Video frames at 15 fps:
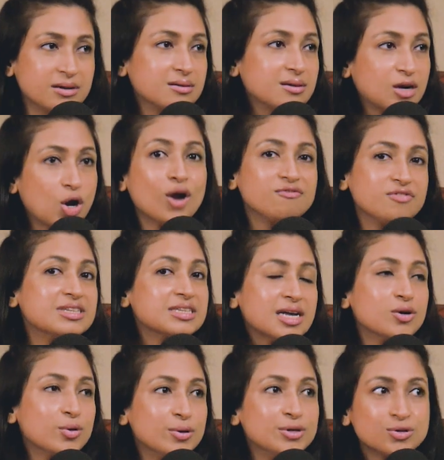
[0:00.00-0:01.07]
Conflicts are
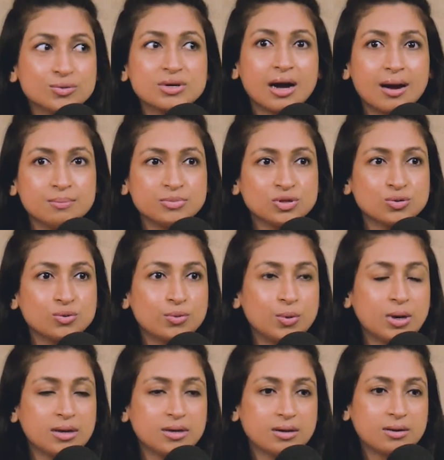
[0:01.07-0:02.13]
going to come. So
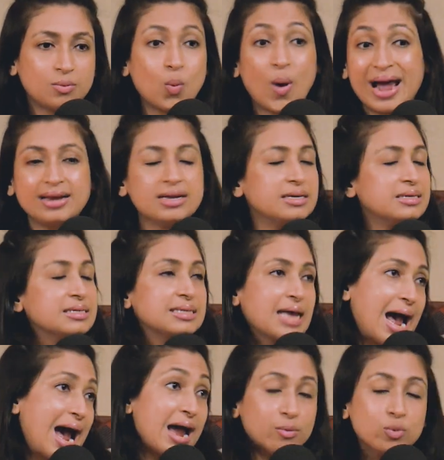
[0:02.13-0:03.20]
while
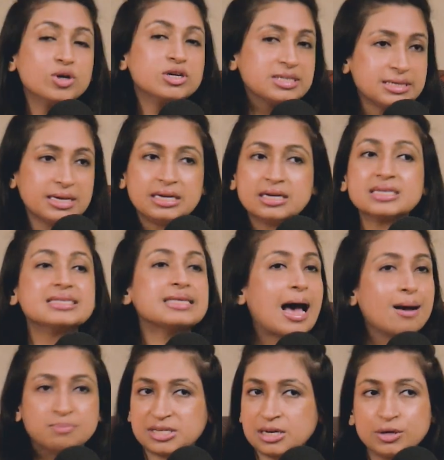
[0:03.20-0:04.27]
I would say it is
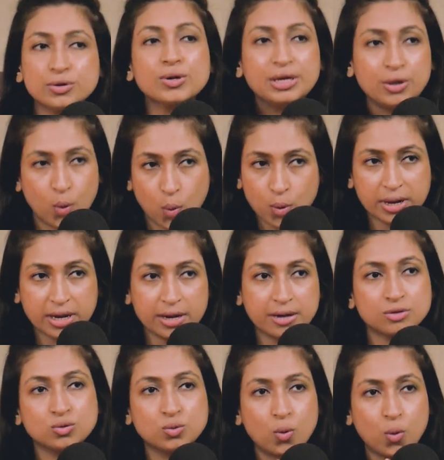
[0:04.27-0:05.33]
absolutely okay
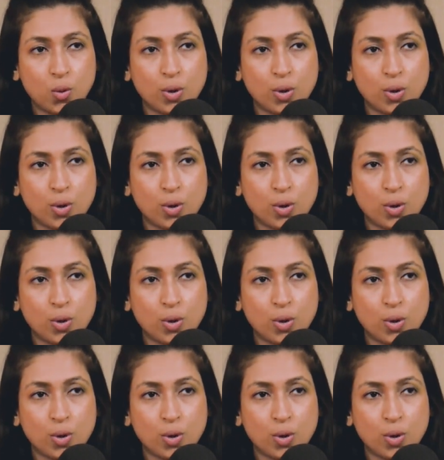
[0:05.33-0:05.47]
to go